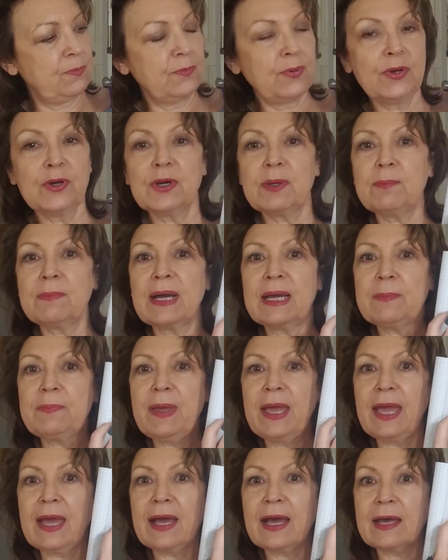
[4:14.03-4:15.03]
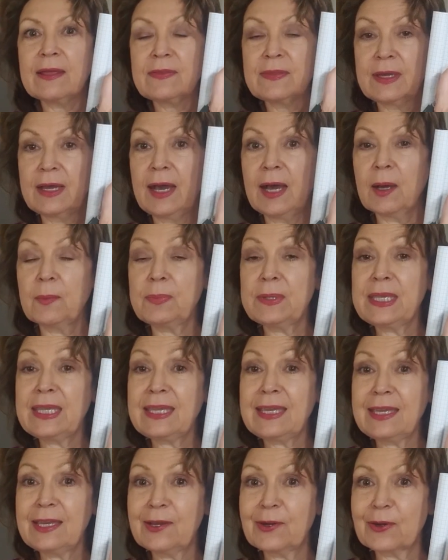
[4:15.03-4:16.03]
put my path up
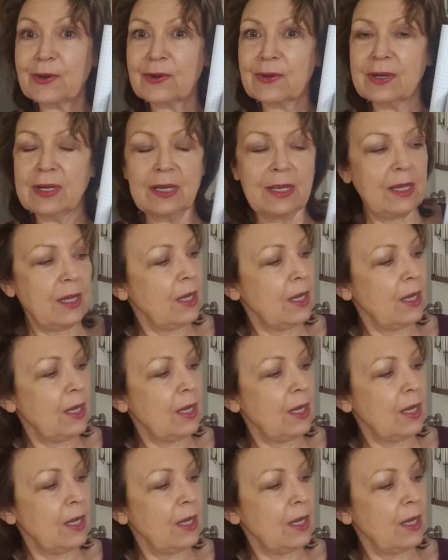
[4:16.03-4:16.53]
here.